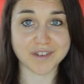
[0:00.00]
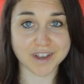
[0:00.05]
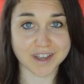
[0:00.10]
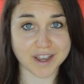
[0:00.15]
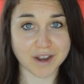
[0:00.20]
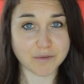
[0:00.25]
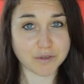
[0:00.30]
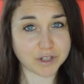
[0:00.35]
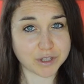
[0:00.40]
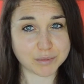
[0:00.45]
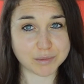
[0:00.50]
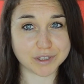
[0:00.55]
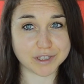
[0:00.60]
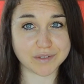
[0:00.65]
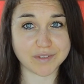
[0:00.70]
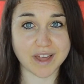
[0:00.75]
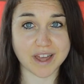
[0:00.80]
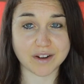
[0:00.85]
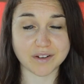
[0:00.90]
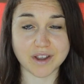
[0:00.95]
Okay, I really
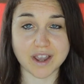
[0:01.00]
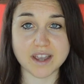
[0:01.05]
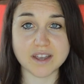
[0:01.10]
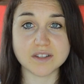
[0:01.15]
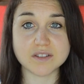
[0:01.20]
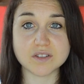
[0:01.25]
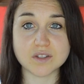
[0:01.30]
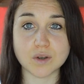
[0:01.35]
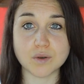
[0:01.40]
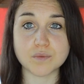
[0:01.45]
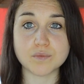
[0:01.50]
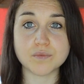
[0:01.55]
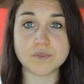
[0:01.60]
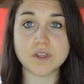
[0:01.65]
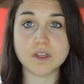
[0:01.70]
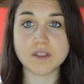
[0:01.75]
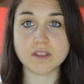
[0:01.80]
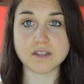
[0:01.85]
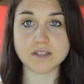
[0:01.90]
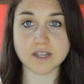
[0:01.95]
believe that. Okay, so
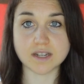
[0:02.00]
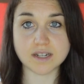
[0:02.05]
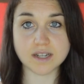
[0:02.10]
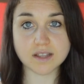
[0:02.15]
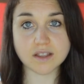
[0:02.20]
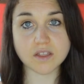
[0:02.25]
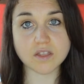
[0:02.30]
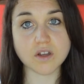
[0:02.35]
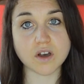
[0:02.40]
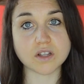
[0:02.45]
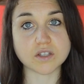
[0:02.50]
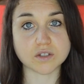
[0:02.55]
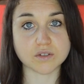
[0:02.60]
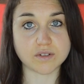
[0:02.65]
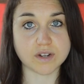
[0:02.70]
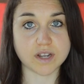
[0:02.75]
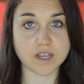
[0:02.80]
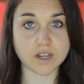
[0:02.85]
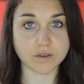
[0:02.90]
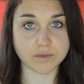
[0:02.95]
this idea that thoughts
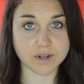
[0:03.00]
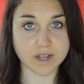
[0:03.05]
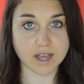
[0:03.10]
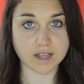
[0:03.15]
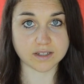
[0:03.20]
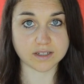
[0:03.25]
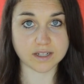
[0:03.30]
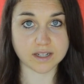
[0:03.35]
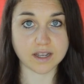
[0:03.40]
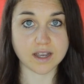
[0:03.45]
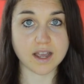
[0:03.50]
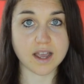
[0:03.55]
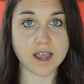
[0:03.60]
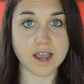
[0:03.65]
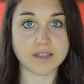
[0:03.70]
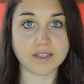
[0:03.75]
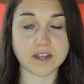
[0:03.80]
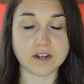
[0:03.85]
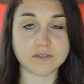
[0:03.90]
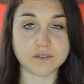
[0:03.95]
create your reality,
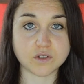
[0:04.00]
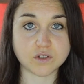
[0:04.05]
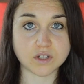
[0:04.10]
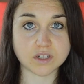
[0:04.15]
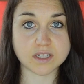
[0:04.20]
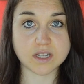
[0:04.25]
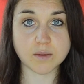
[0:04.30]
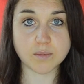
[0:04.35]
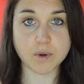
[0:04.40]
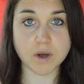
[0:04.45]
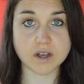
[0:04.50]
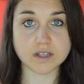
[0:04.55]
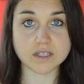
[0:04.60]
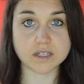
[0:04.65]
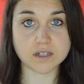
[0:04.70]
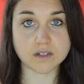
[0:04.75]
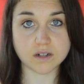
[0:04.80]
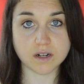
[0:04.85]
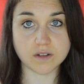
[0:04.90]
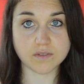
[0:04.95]
and that if you just have
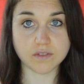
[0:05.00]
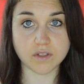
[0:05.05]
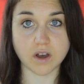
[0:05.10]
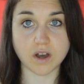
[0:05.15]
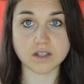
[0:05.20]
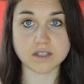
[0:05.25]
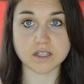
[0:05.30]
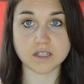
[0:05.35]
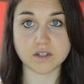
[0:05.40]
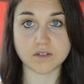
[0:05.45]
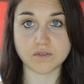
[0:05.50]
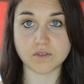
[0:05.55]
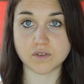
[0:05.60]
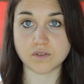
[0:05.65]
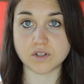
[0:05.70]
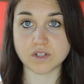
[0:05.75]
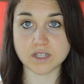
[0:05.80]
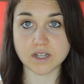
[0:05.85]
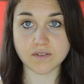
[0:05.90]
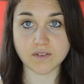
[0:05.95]
positive enough thoughts, and if you
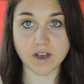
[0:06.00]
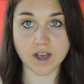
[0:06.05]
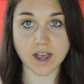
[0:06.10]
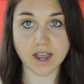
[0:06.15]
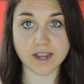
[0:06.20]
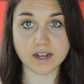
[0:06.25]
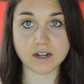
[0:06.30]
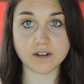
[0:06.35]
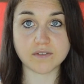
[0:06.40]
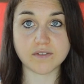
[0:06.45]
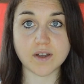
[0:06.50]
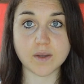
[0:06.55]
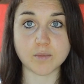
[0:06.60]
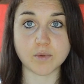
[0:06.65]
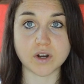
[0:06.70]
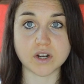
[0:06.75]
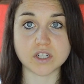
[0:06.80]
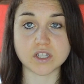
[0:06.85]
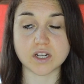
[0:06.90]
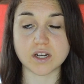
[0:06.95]
just have a high enough
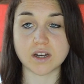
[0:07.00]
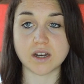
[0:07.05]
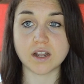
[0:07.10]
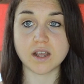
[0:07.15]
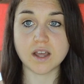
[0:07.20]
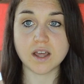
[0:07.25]
vibration,